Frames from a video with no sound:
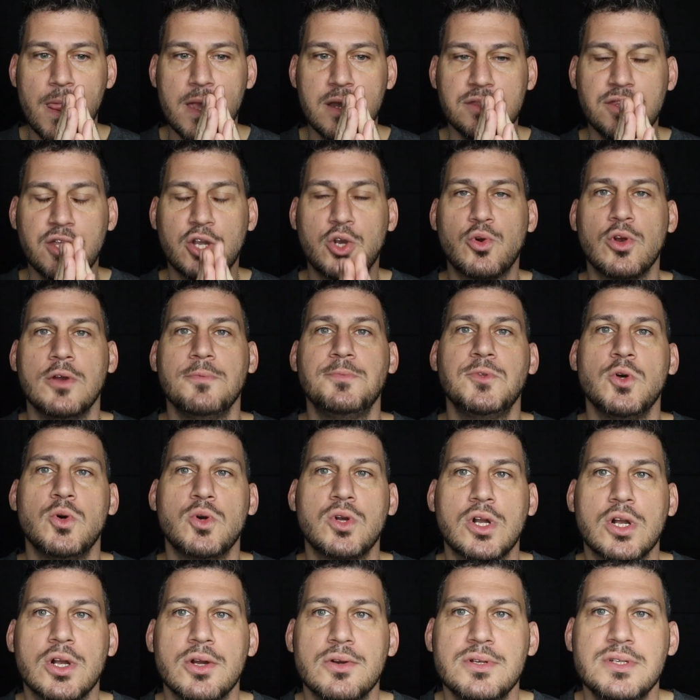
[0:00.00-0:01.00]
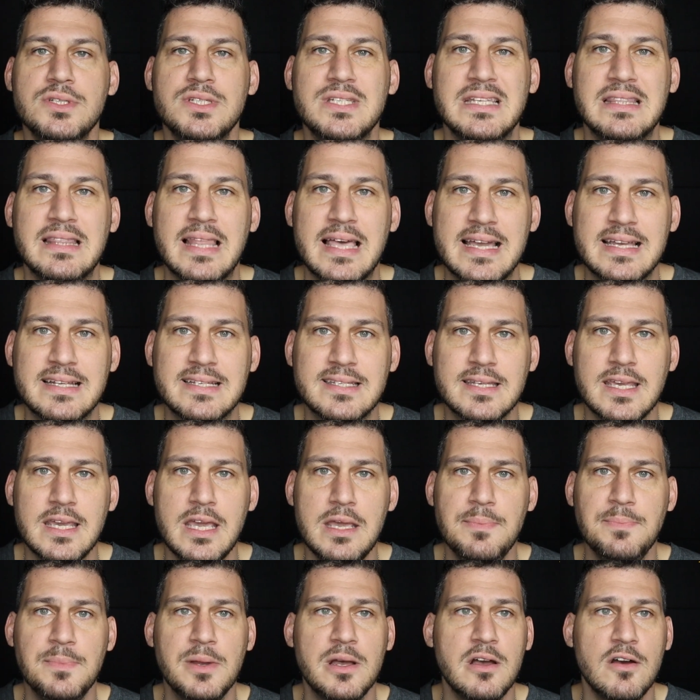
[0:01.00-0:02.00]
the cryptocurrency
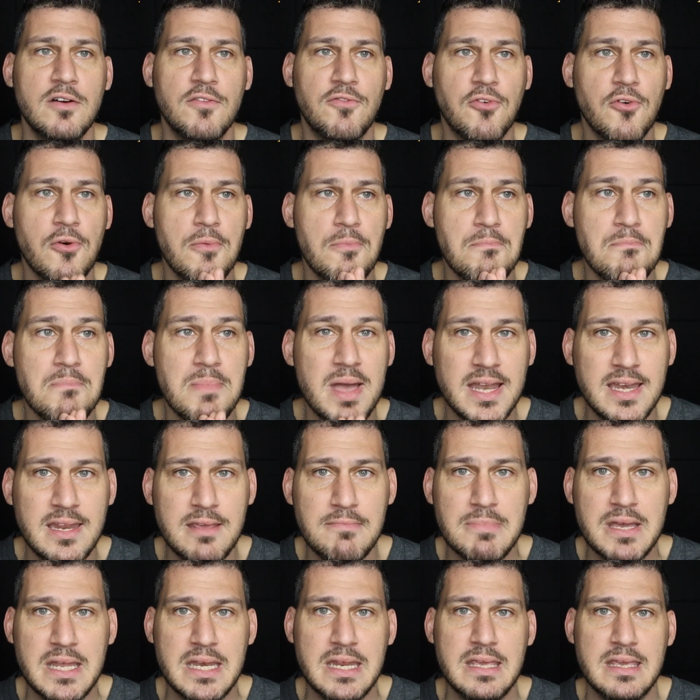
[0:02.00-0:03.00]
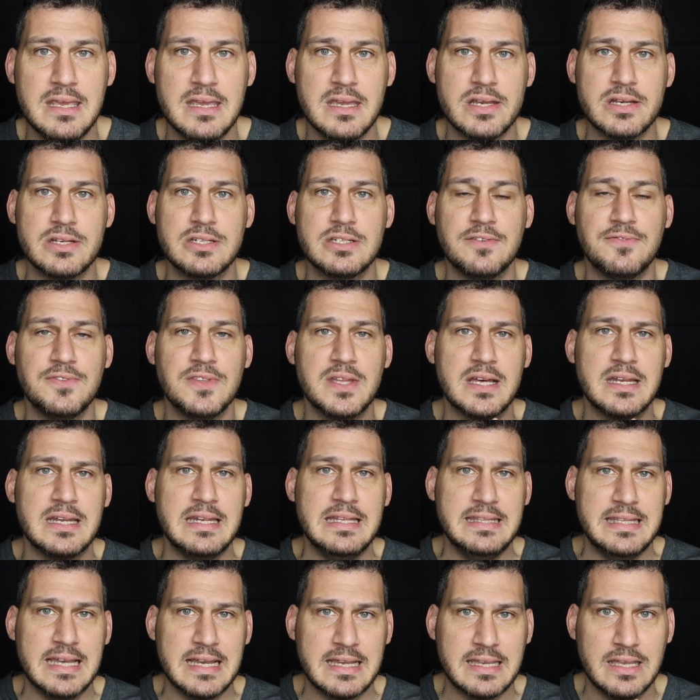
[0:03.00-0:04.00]
landscape for many, many years, if not
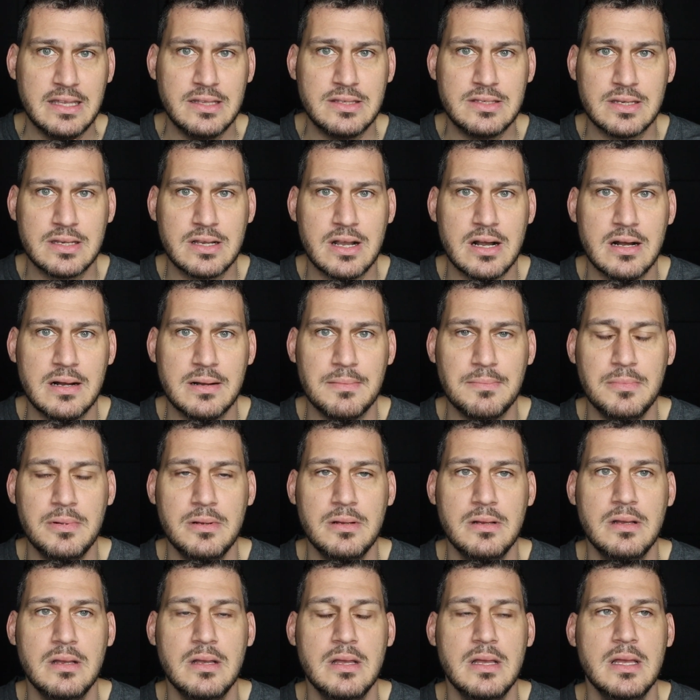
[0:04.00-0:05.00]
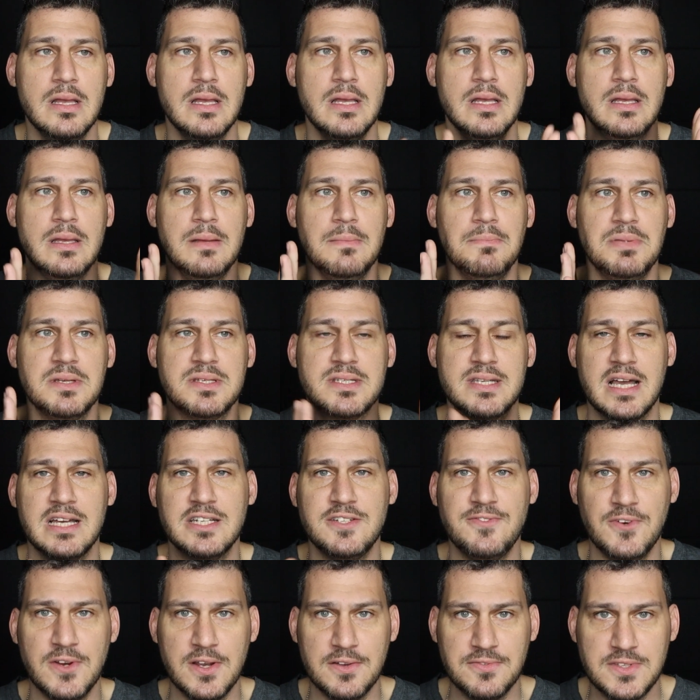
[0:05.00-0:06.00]
a decade to come.
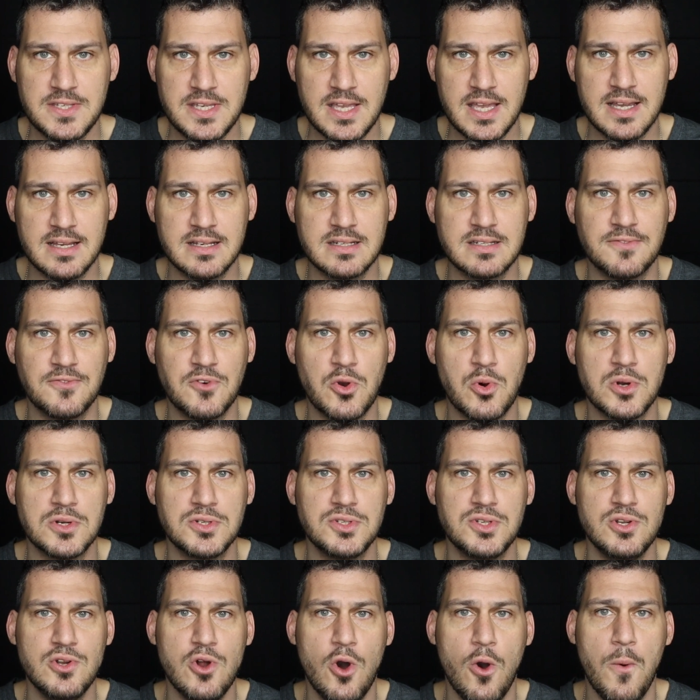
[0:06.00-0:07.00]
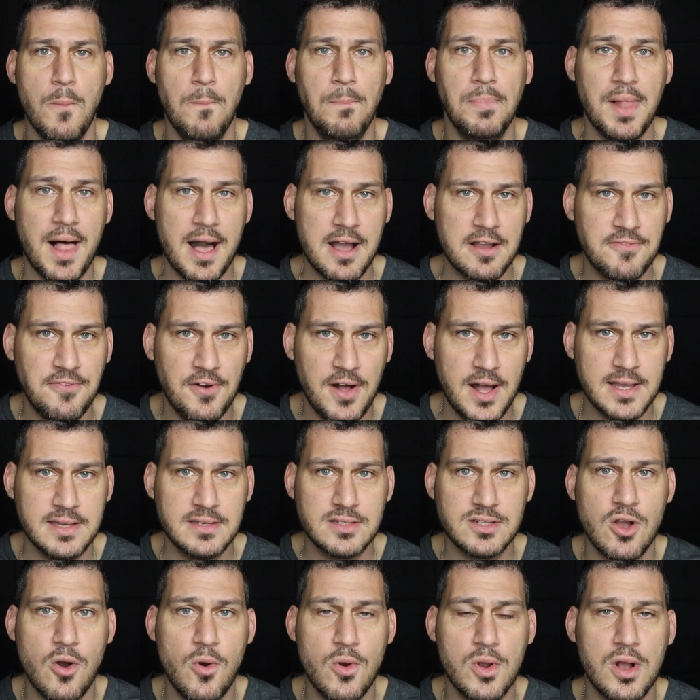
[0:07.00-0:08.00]
Besides for FTX, of course, you know, BlockFi
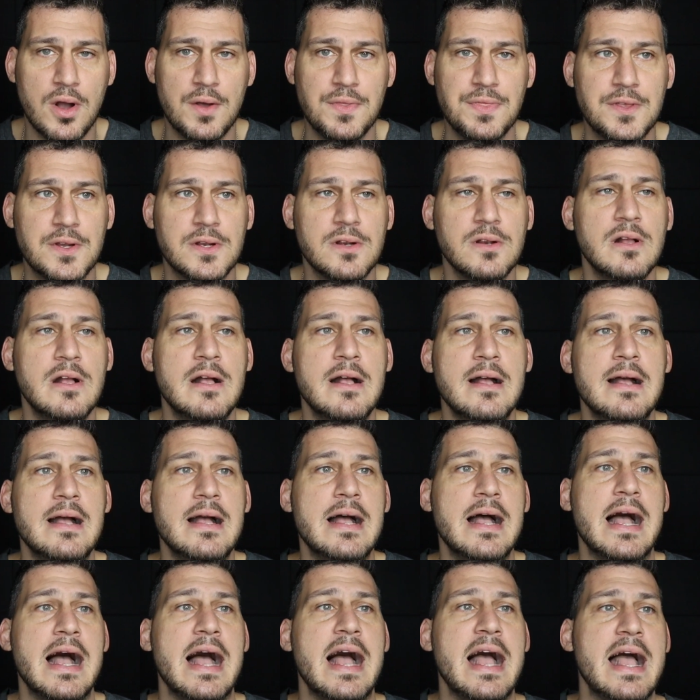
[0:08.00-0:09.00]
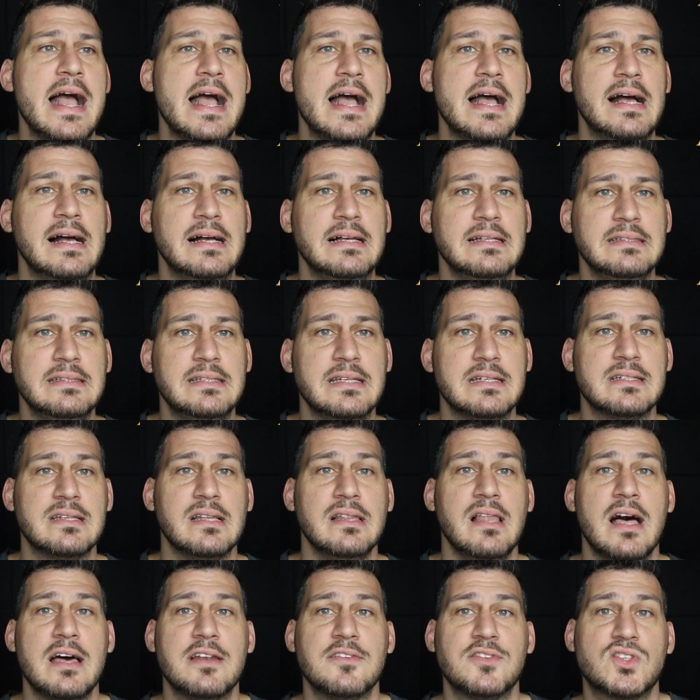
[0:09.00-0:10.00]
is going under. And there's a
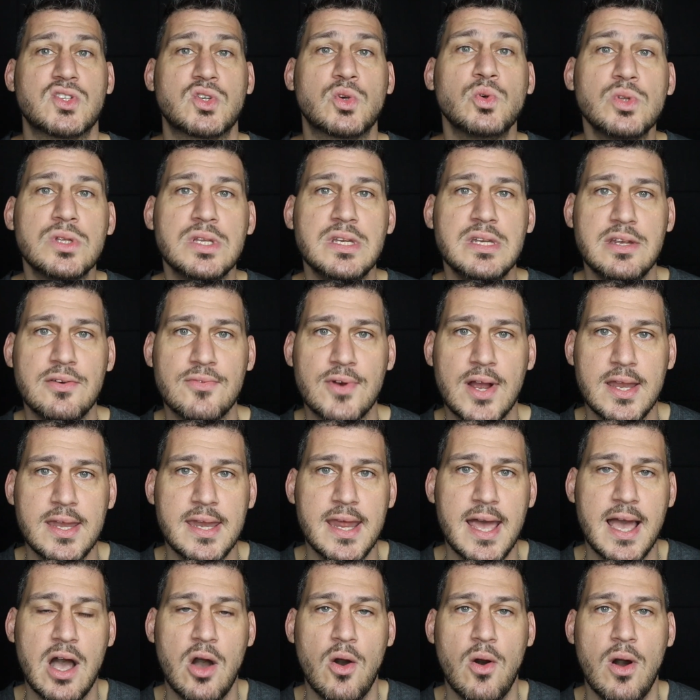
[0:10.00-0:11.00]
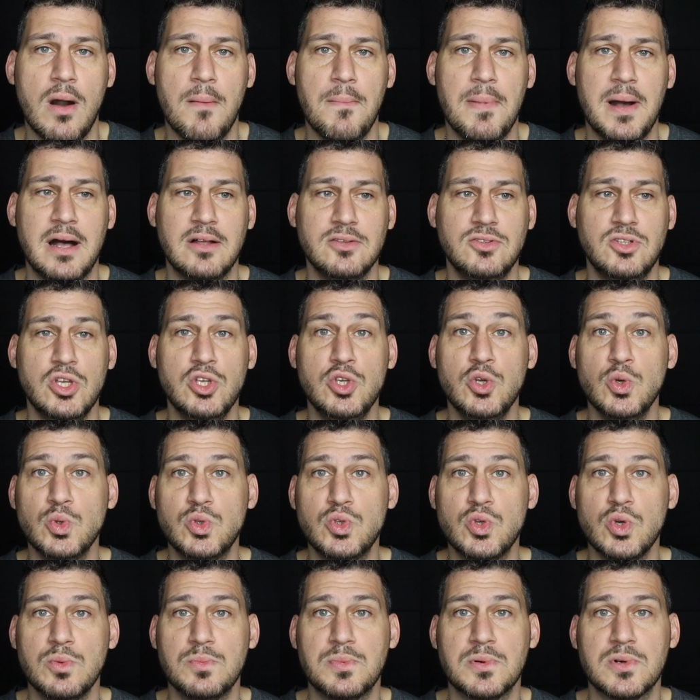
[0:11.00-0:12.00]
lot of scrutiny right now about the
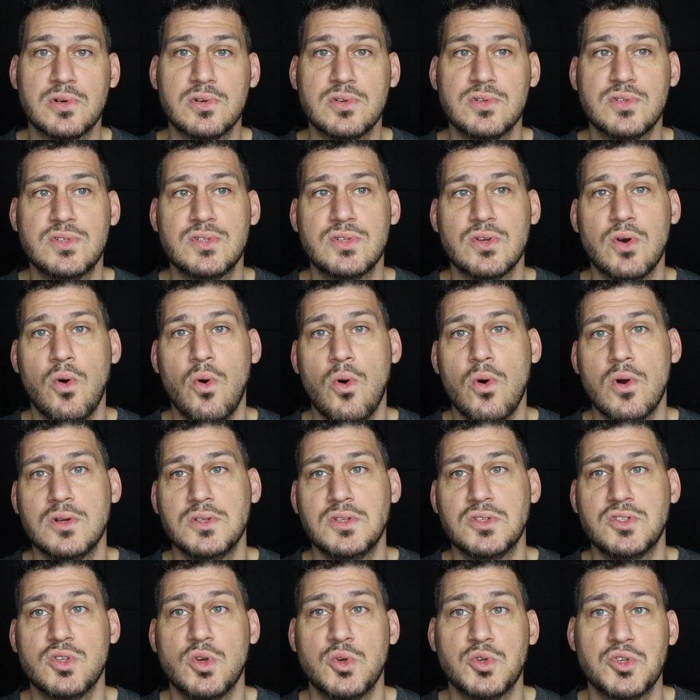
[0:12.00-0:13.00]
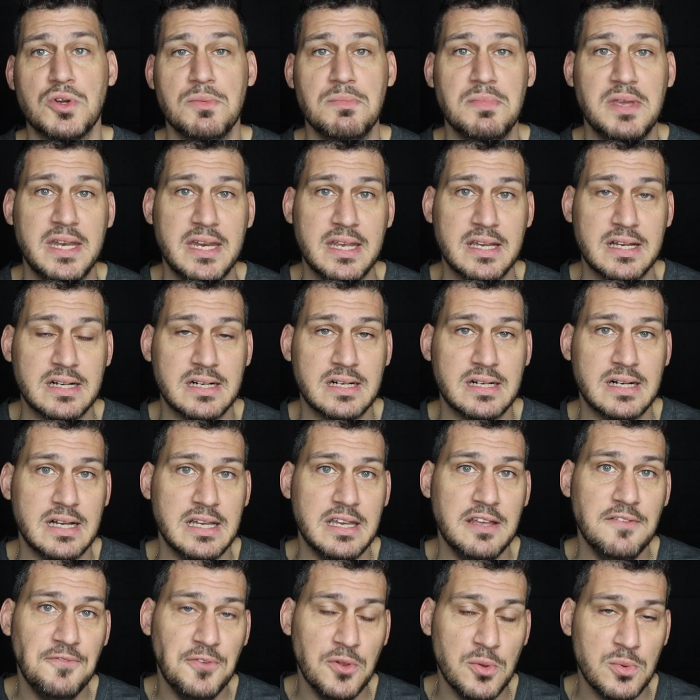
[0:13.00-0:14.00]
YouTubers or the social media
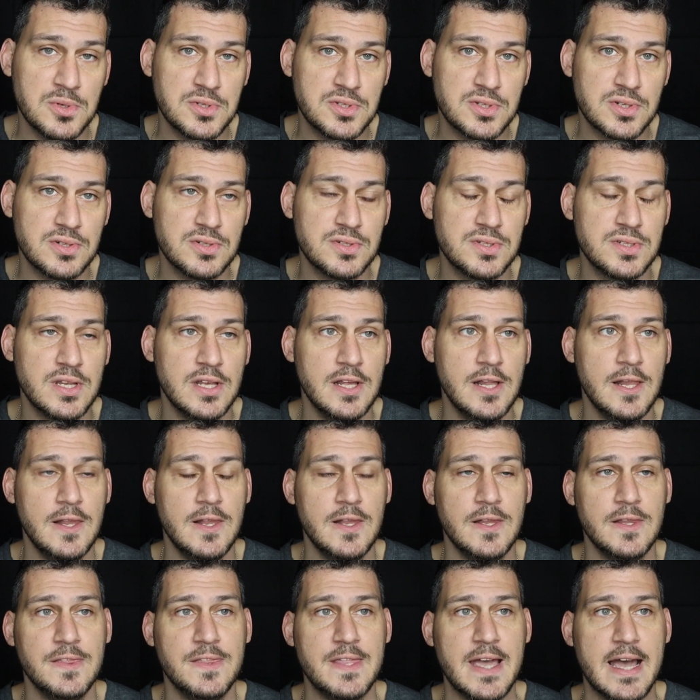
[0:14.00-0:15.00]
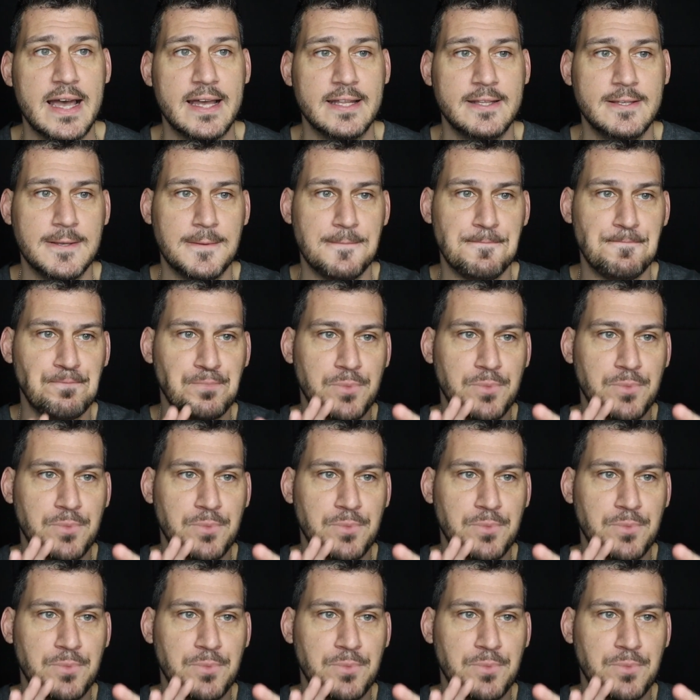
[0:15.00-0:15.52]
influencers that